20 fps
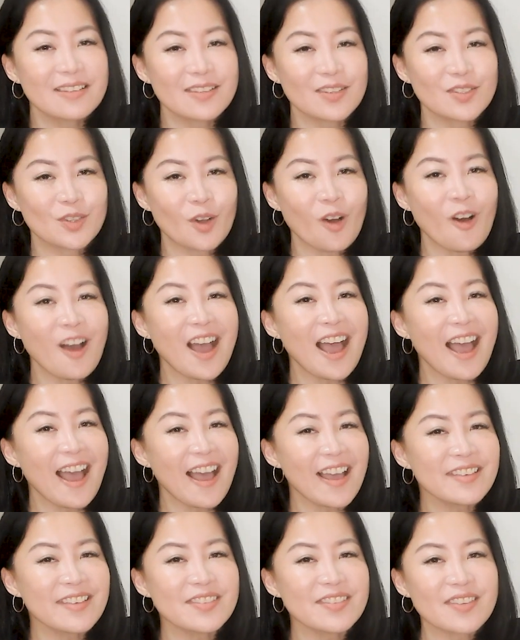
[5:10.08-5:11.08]
is called
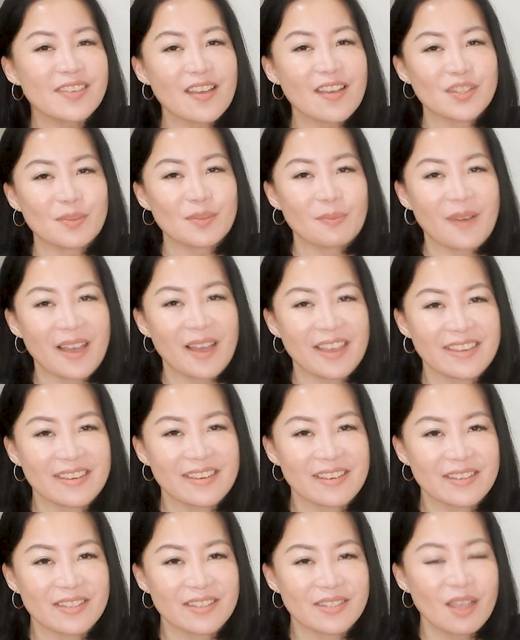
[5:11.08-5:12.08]
hindsight
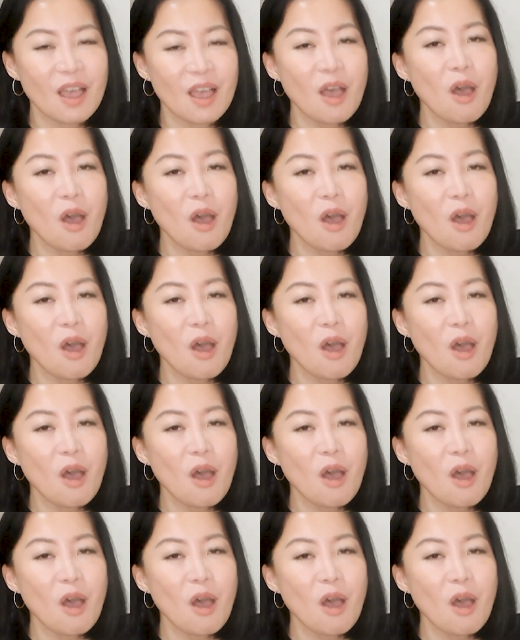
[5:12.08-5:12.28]
bias.